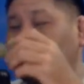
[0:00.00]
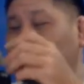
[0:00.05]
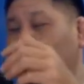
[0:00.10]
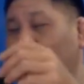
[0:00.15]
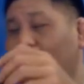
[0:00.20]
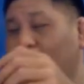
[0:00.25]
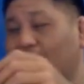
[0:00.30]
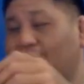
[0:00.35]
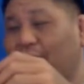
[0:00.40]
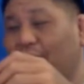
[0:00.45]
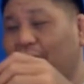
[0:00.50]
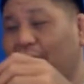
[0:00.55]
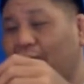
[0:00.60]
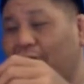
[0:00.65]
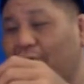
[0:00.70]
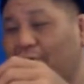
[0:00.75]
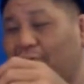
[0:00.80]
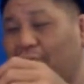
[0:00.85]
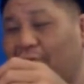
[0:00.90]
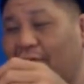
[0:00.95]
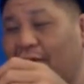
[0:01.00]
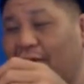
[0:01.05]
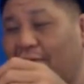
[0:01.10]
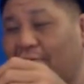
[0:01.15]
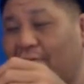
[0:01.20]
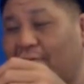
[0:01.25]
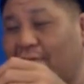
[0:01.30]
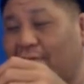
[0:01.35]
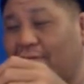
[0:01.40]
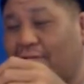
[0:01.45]
has some heirloom type
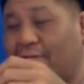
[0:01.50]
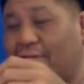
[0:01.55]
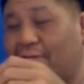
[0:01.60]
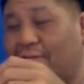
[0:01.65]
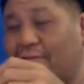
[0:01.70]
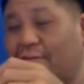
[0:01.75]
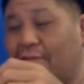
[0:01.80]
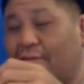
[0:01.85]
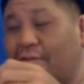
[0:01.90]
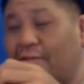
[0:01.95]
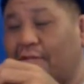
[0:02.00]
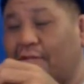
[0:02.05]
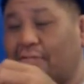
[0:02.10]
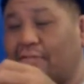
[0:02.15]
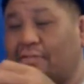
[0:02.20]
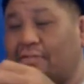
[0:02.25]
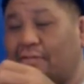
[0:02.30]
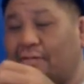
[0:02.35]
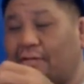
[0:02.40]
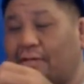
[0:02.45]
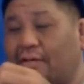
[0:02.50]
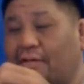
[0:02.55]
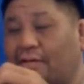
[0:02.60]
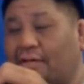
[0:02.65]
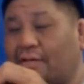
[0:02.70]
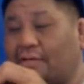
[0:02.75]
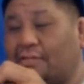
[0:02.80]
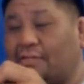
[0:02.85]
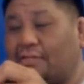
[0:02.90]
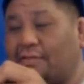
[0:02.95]
shit to it.
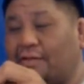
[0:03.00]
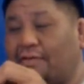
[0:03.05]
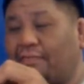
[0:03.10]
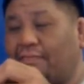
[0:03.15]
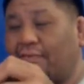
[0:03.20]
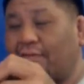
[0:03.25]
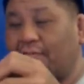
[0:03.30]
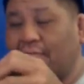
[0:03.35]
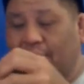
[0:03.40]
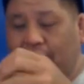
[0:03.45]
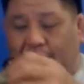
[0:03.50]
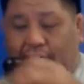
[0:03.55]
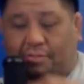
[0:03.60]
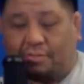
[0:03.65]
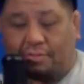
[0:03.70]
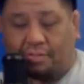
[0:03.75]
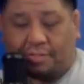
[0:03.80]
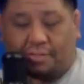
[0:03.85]
Yeah, it's definitely some new shit.